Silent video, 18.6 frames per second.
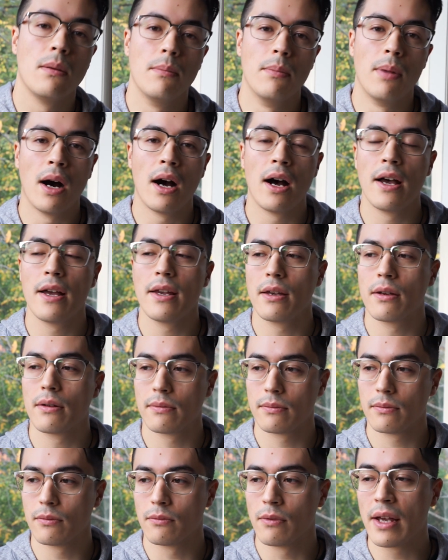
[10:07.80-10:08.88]
By
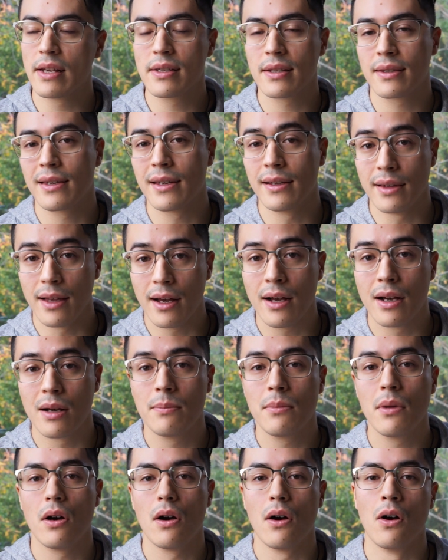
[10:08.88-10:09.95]
raising the
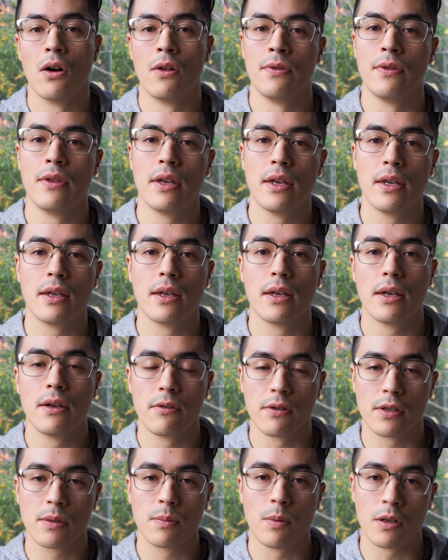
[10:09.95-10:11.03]
alarm on the
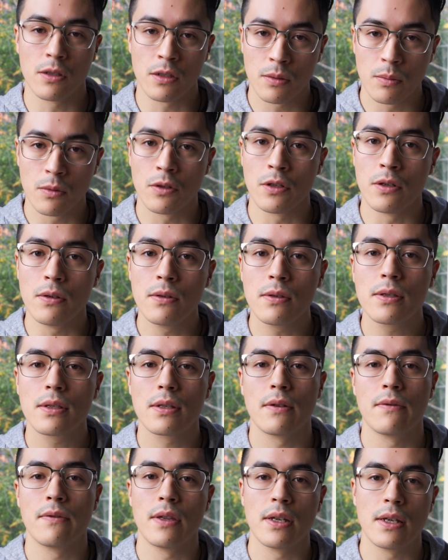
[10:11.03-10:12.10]
irresponsible use
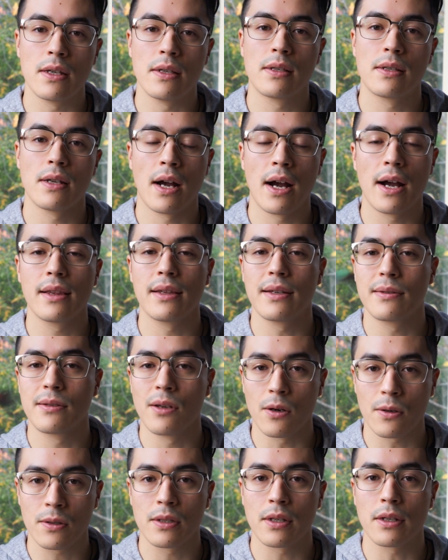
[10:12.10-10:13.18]
of these highly
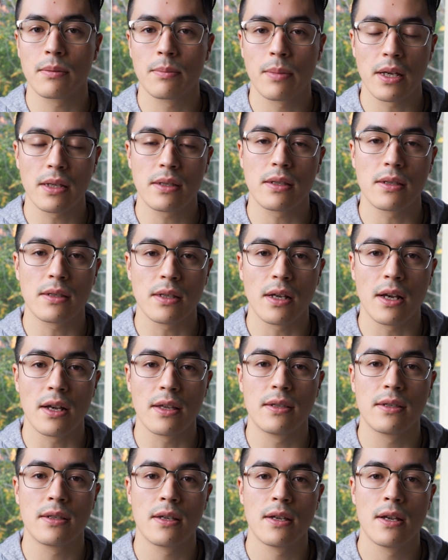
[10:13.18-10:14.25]
toxic
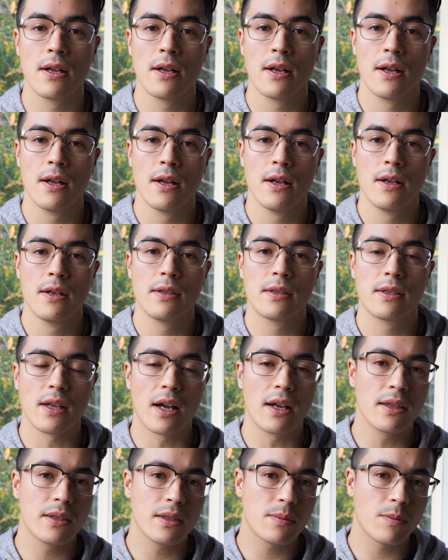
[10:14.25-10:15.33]
pesticides,
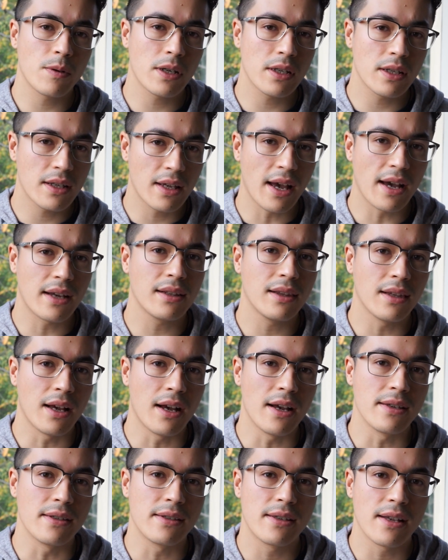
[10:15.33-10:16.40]
Silent Spring
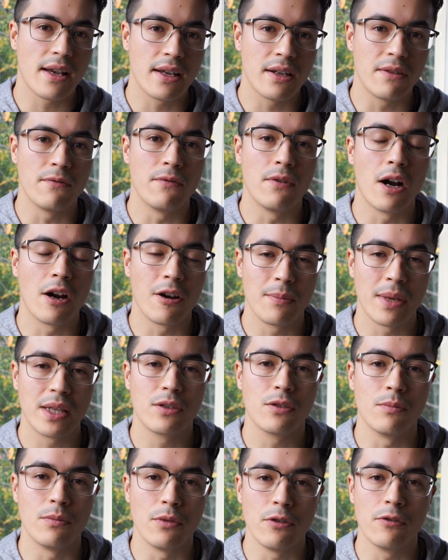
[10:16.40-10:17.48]
catalyzed an
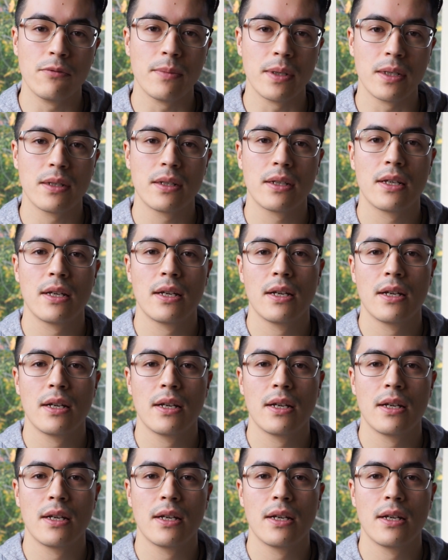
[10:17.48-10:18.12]
environmental movement